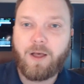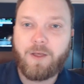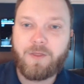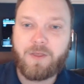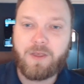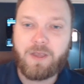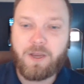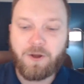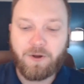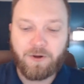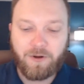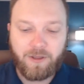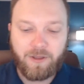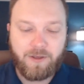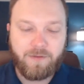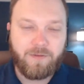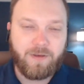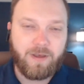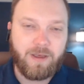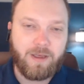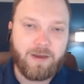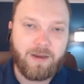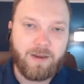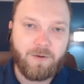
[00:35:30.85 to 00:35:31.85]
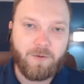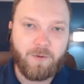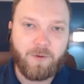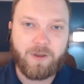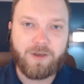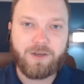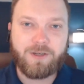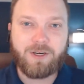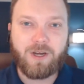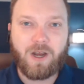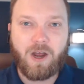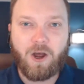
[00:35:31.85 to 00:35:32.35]
the yearly event in
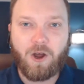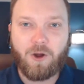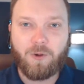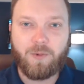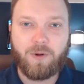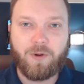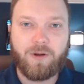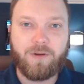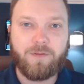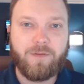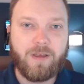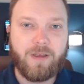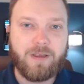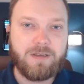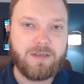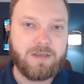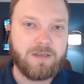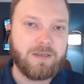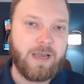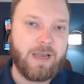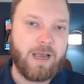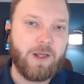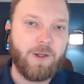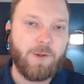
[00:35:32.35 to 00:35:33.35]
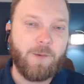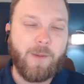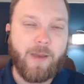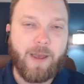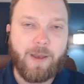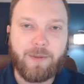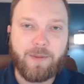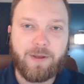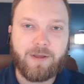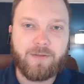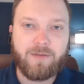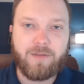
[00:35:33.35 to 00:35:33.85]
which Auburn faces
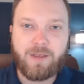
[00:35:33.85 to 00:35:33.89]
Alabama.